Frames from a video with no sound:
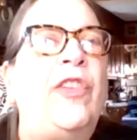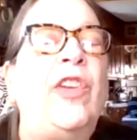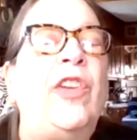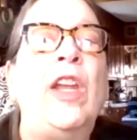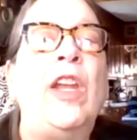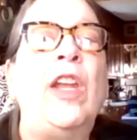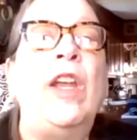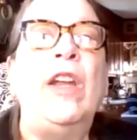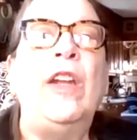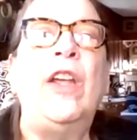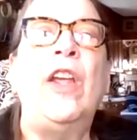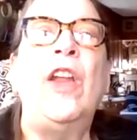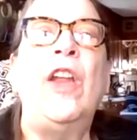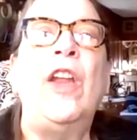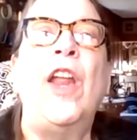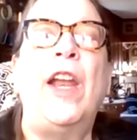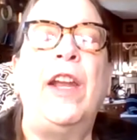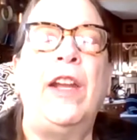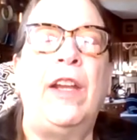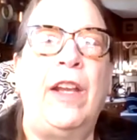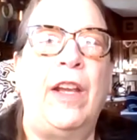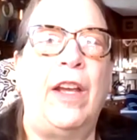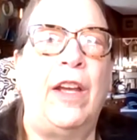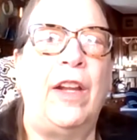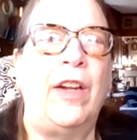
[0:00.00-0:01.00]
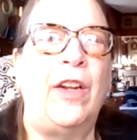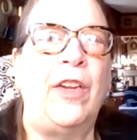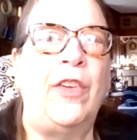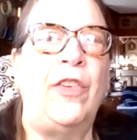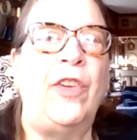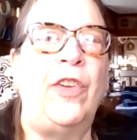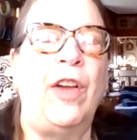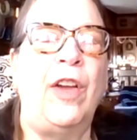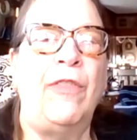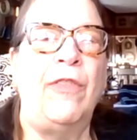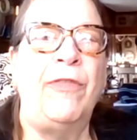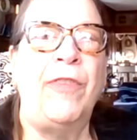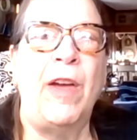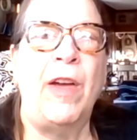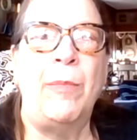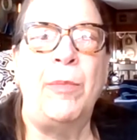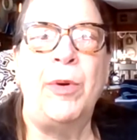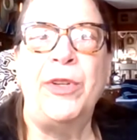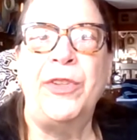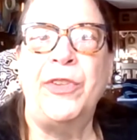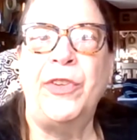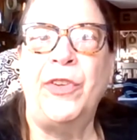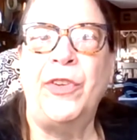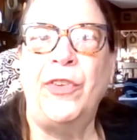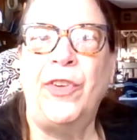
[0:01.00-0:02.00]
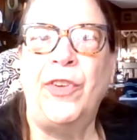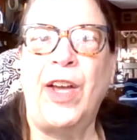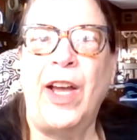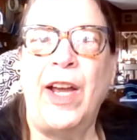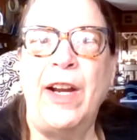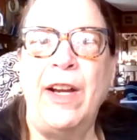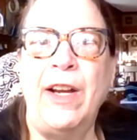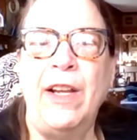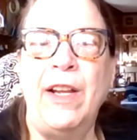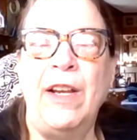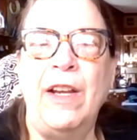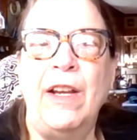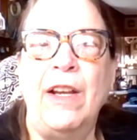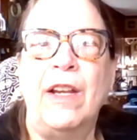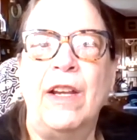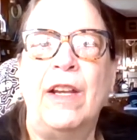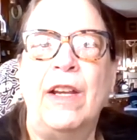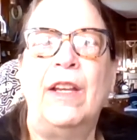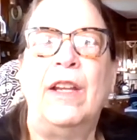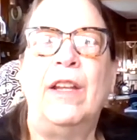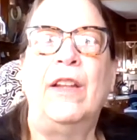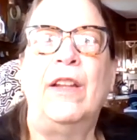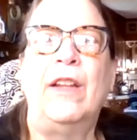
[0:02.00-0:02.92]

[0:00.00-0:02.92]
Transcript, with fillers: it's in Connecticut. It's the Ephemera Society.